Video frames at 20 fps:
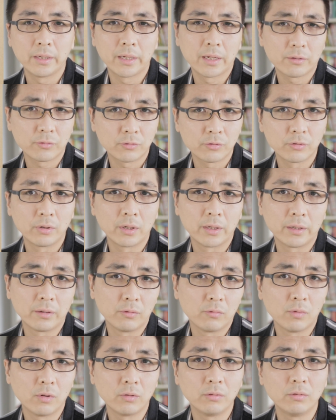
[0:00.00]
Actually,
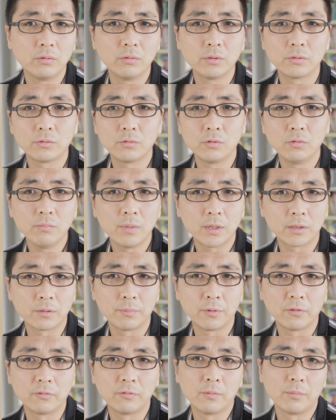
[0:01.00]
you won't lose too
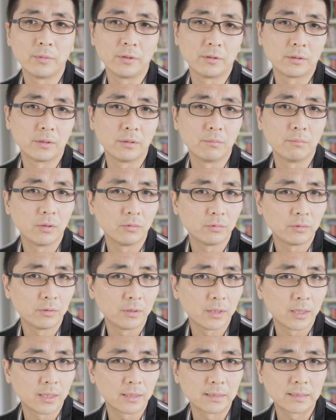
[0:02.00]
much performance in
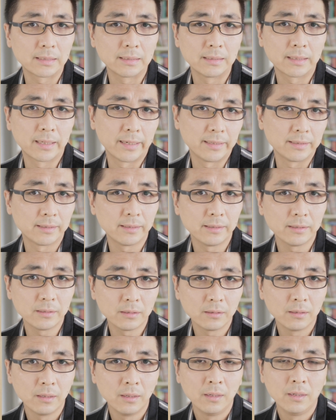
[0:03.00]
most NAS
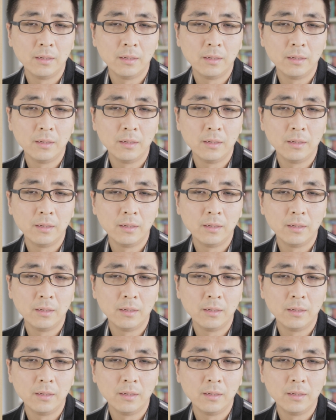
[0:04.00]
cases,